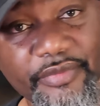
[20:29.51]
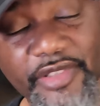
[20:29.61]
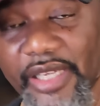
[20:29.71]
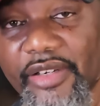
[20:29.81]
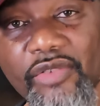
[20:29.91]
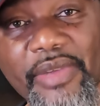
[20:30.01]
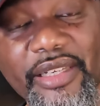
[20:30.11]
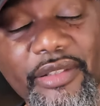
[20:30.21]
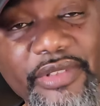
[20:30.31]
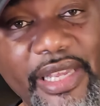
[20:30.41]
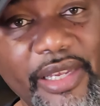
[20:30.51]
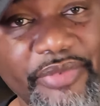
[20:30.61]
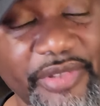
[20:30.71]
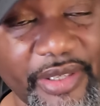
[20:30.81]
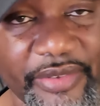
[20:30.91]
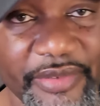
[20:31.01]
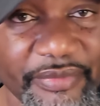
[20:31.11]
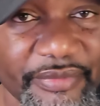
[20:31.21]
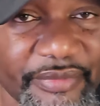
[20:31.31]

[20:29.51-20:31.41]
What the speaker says: Shit don't make no damn sense.